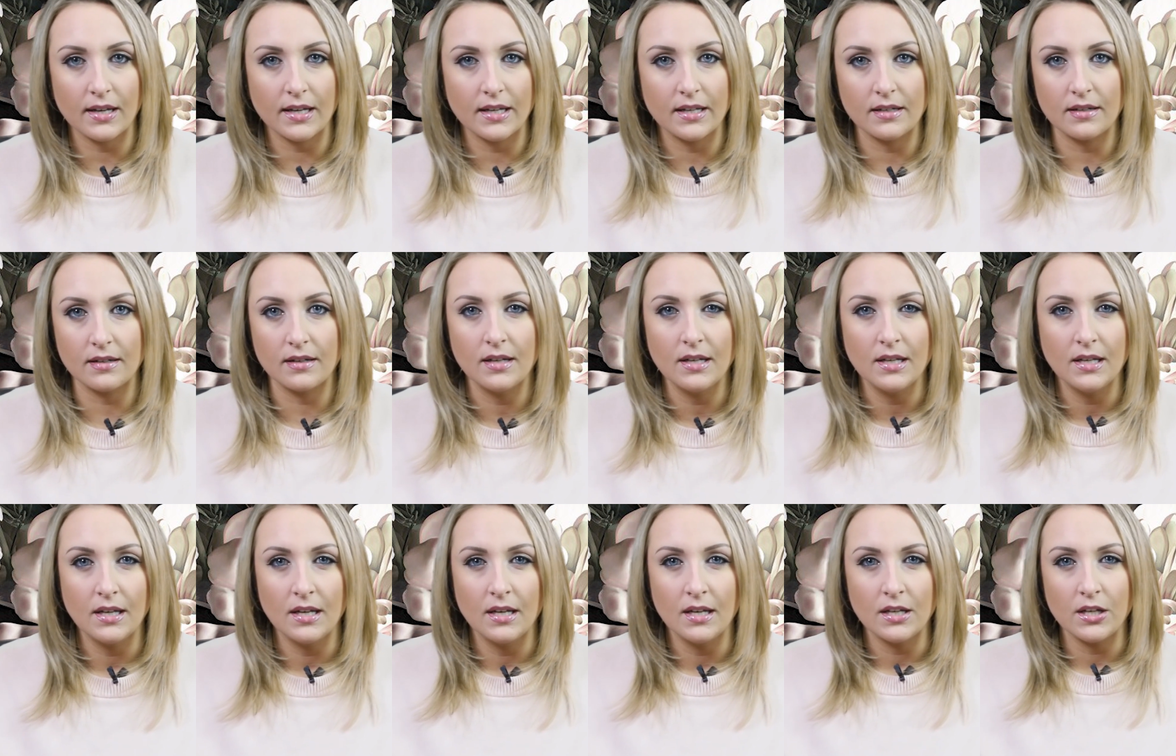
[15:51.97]
And
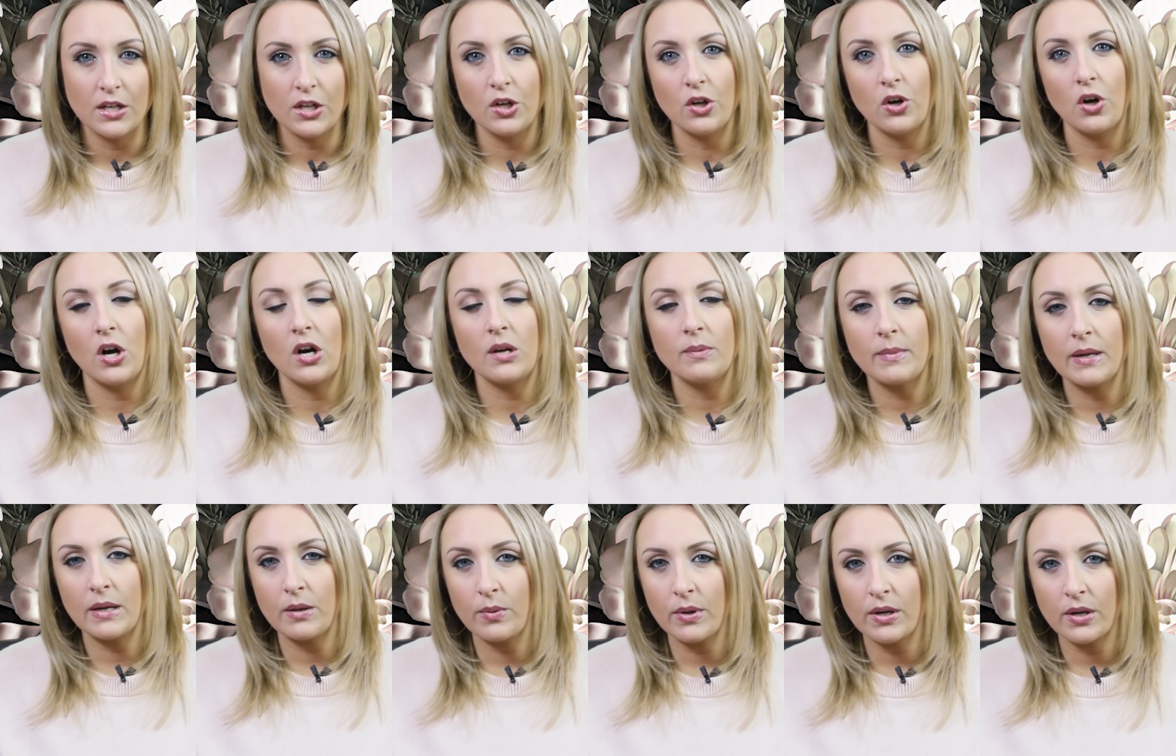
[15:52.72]
on
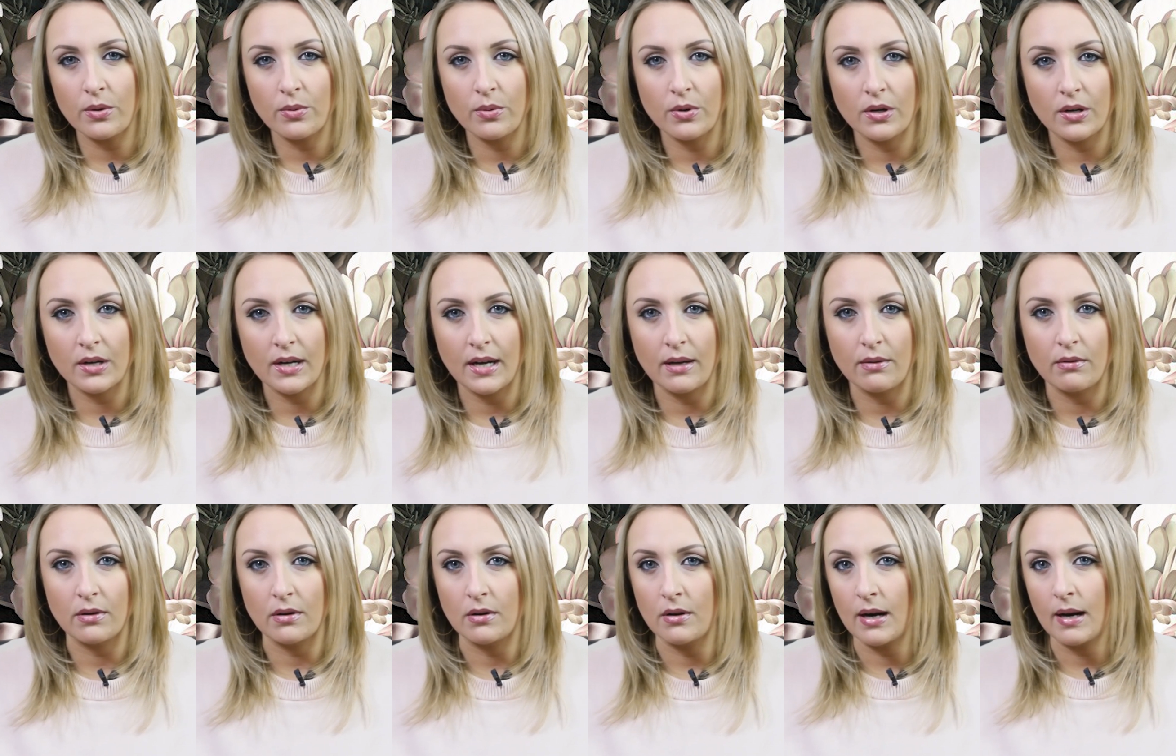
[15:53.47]
my way to work, I
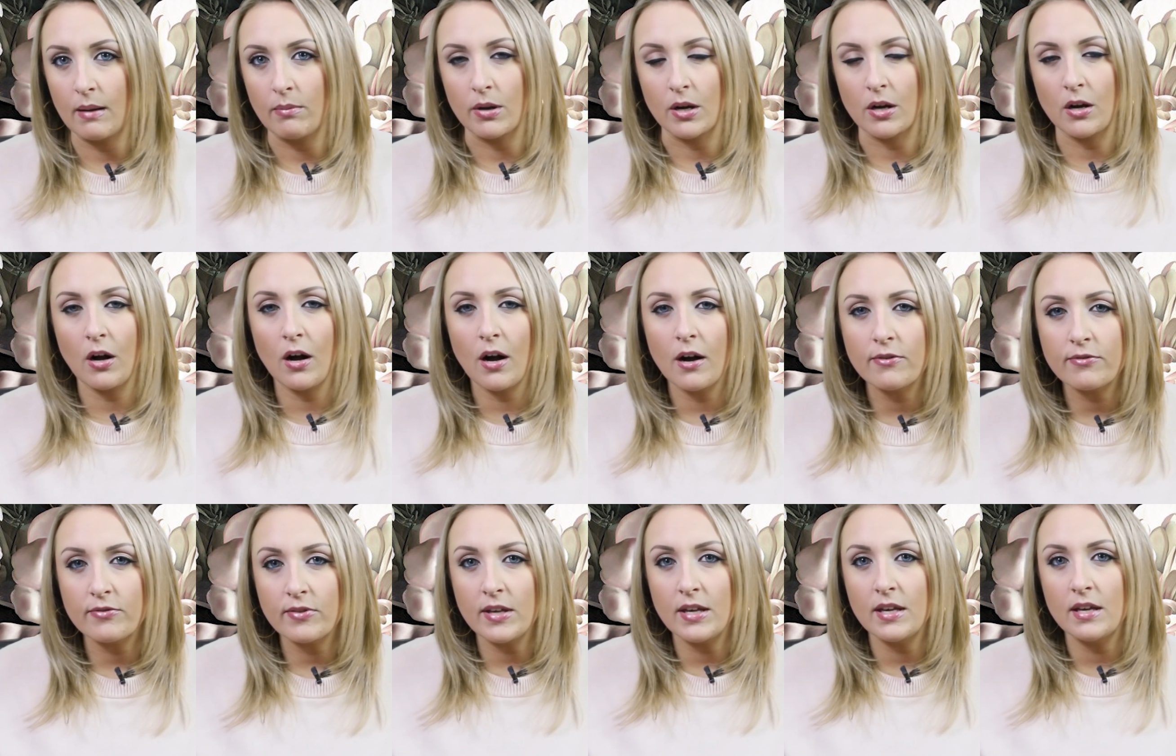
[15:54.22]
would grab a
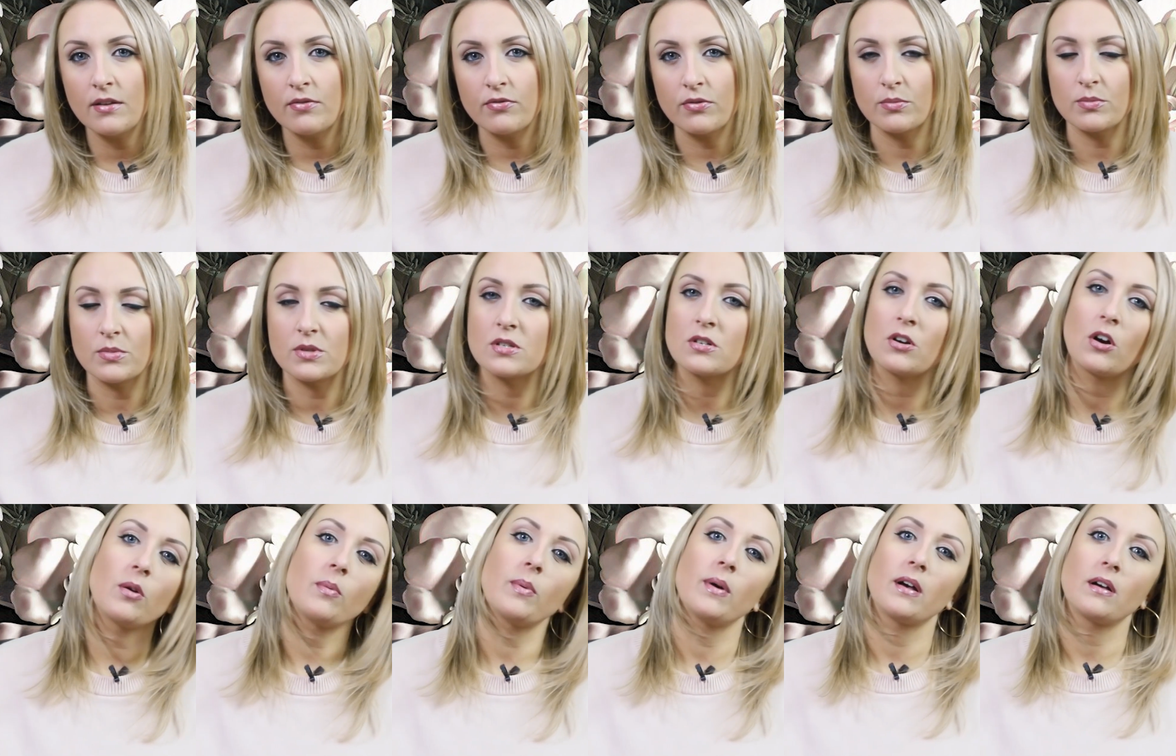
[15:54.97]
coffee from
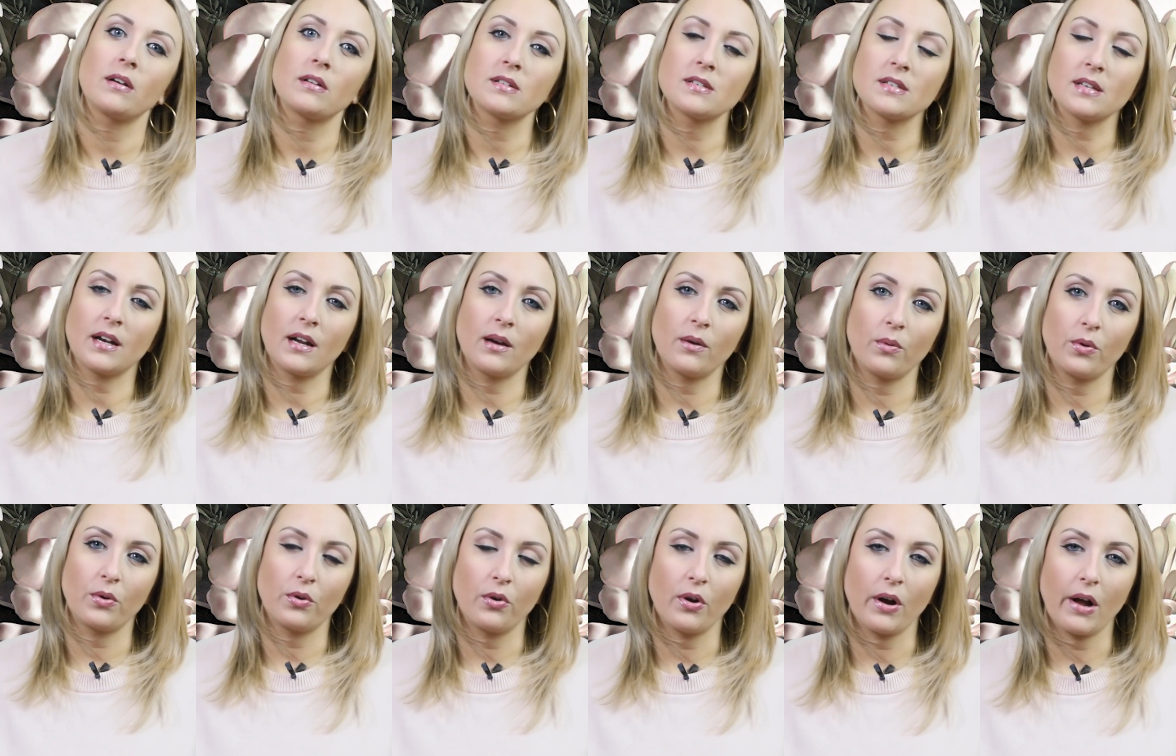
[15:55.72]
Starbucks and I
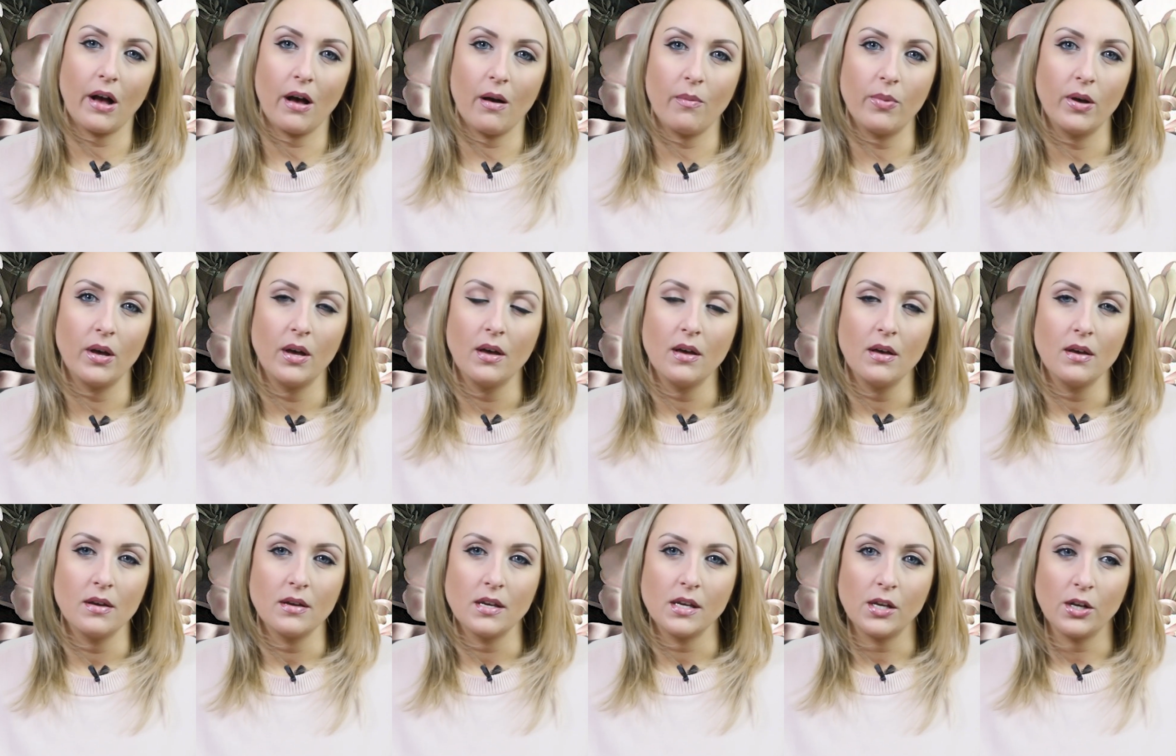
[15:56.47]
would grab,
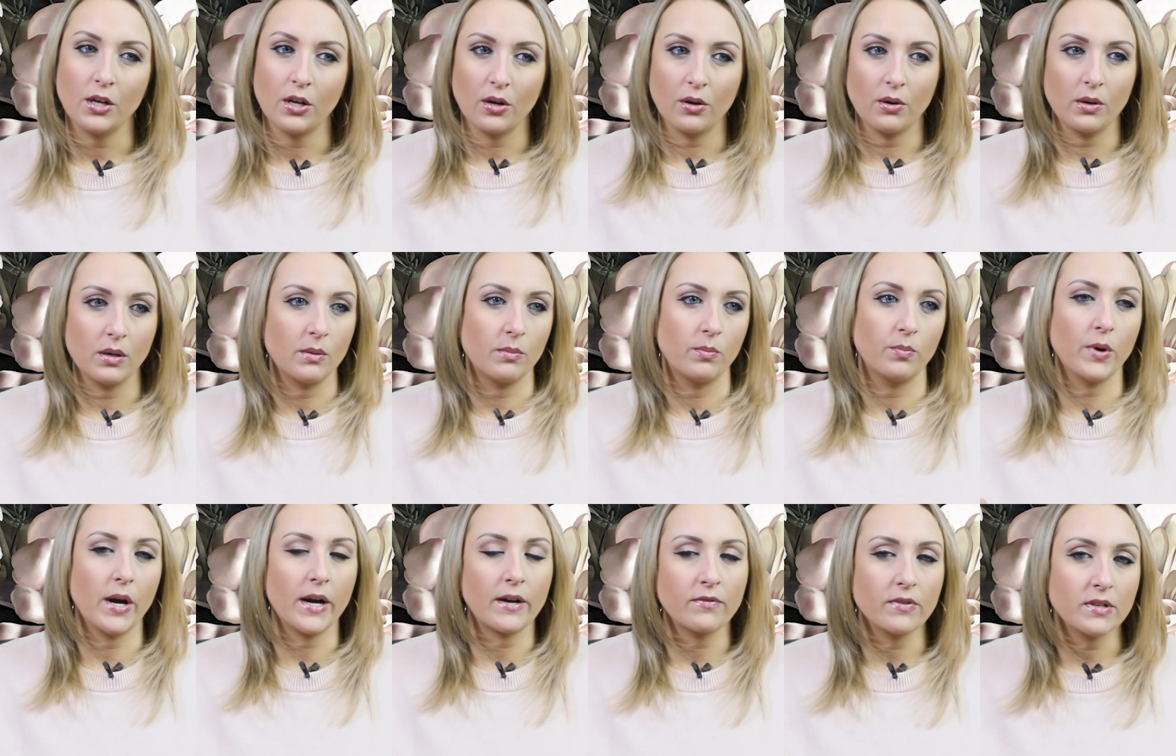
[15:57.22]
a
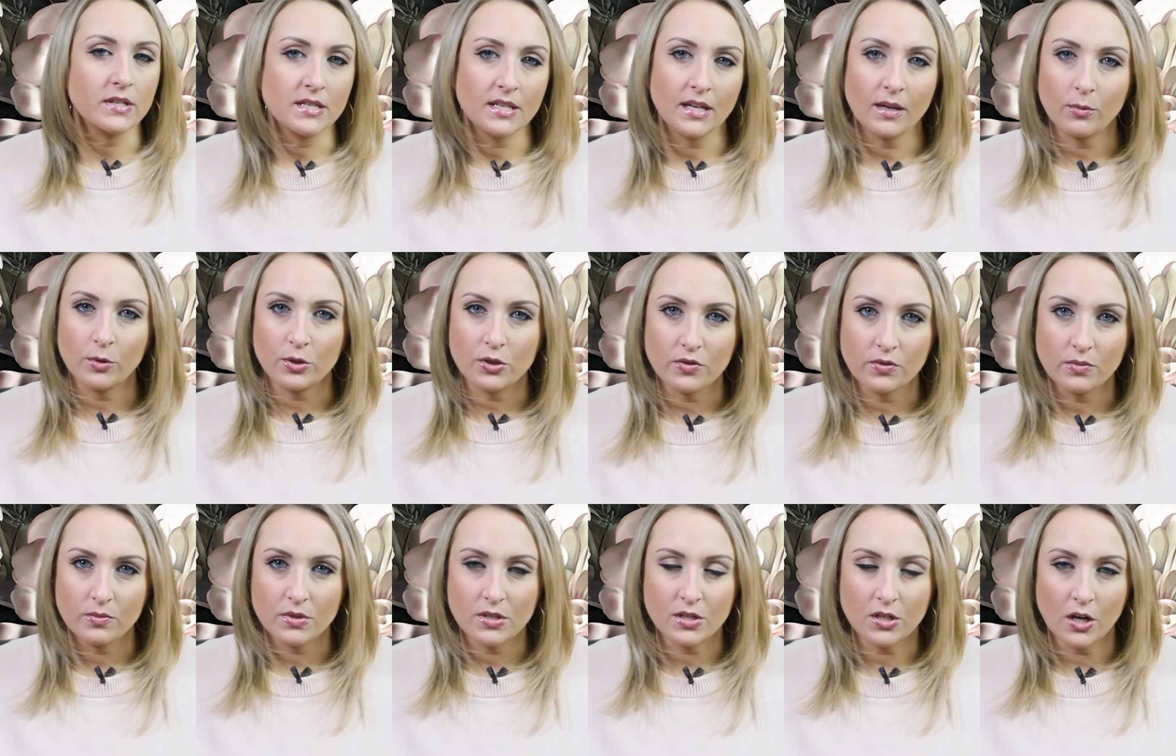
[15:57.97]
breakfast sandwich
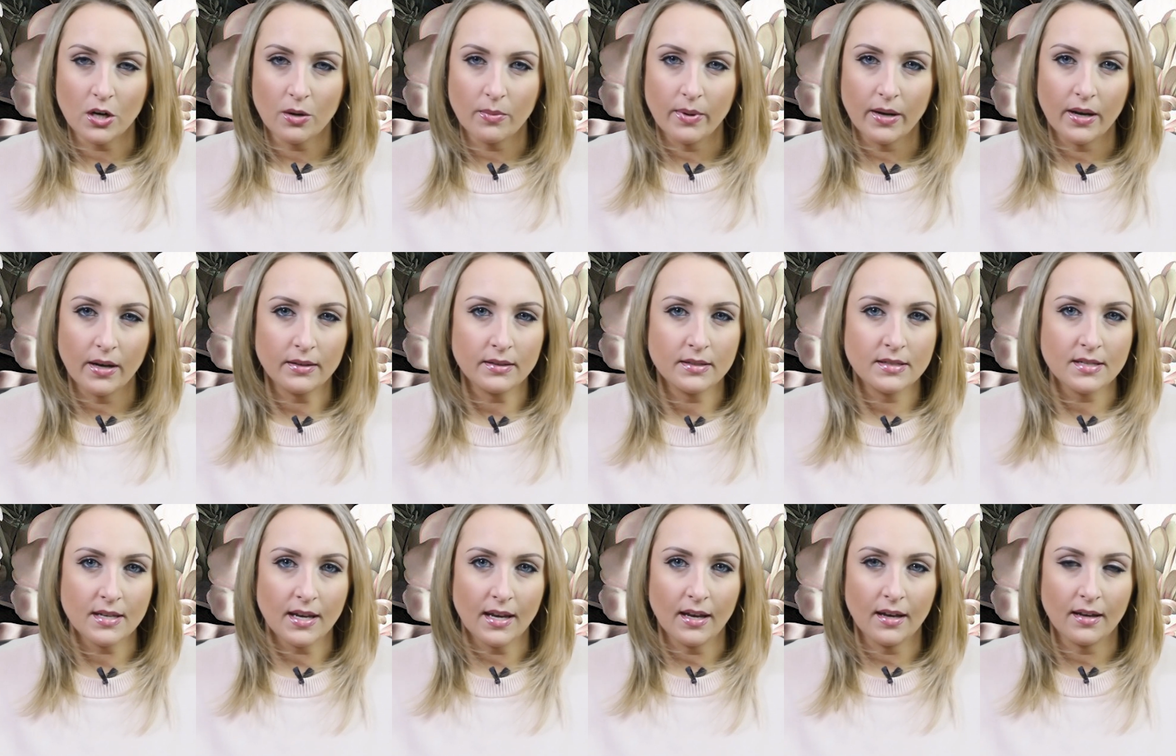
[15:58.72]
from
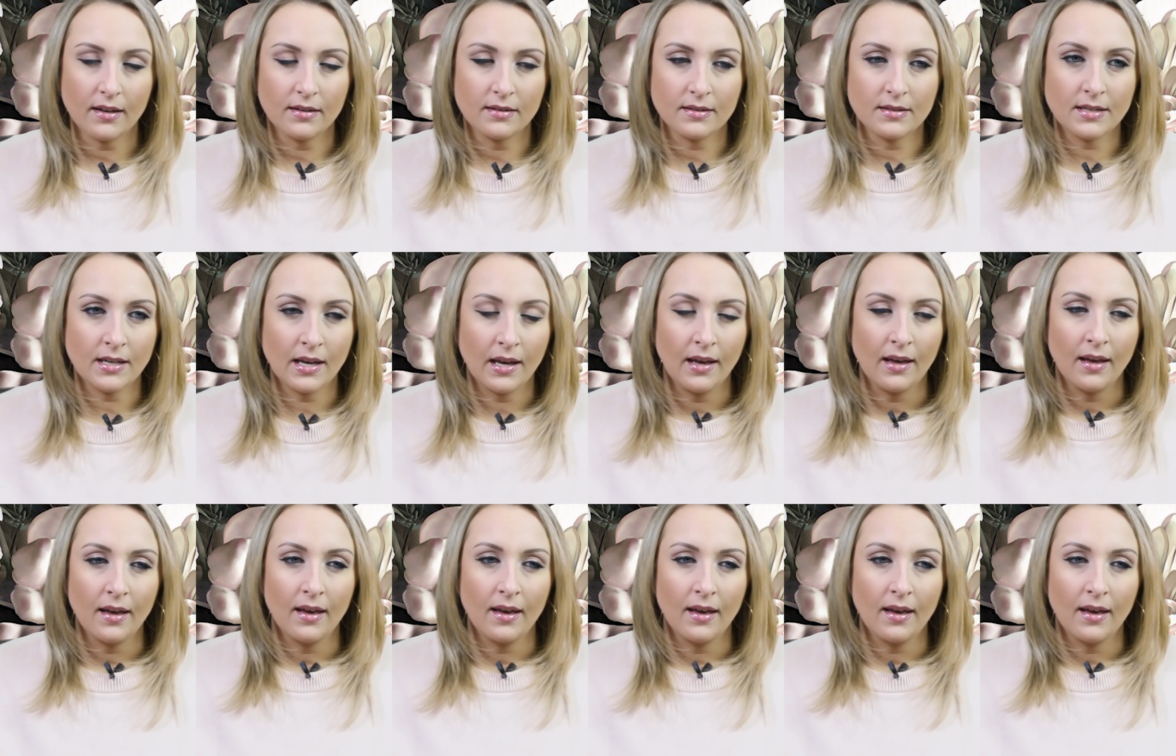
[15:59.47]
Starbucks. And